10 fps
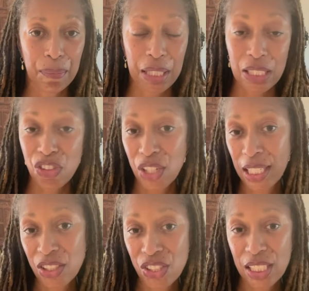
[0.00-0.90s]

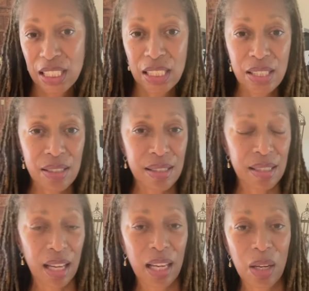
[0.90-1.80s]
Injections
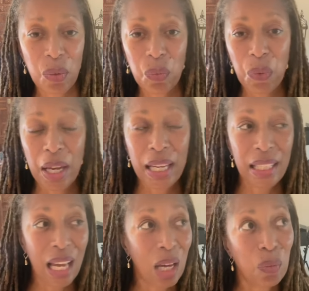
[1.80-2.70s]

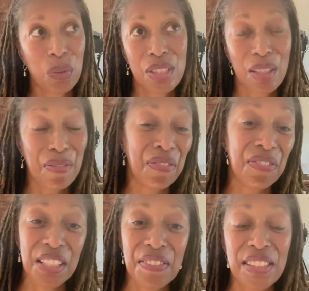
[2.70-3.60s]
run upwards of
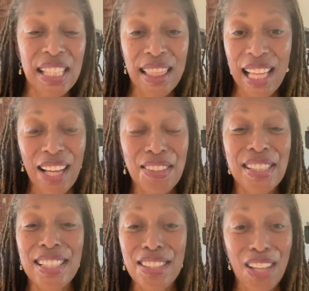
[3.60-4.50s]

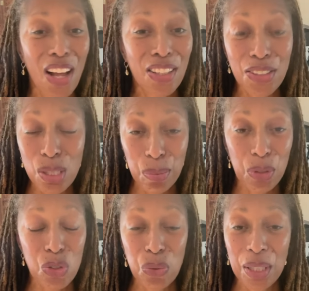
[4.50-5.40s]
$50,000 per
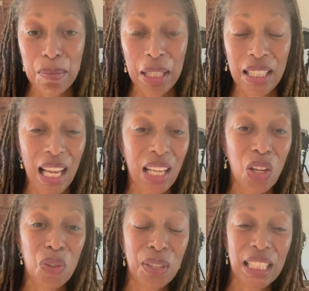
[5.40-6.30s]
treatment. Not
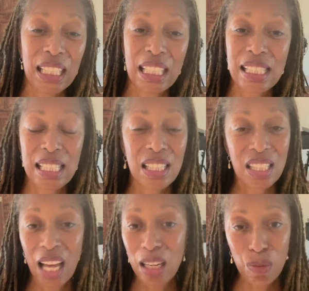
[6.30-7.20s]
only is it
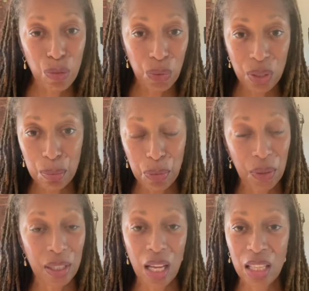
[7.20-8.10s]
not affordable
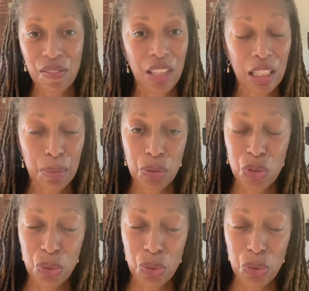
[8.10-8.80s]
and not available to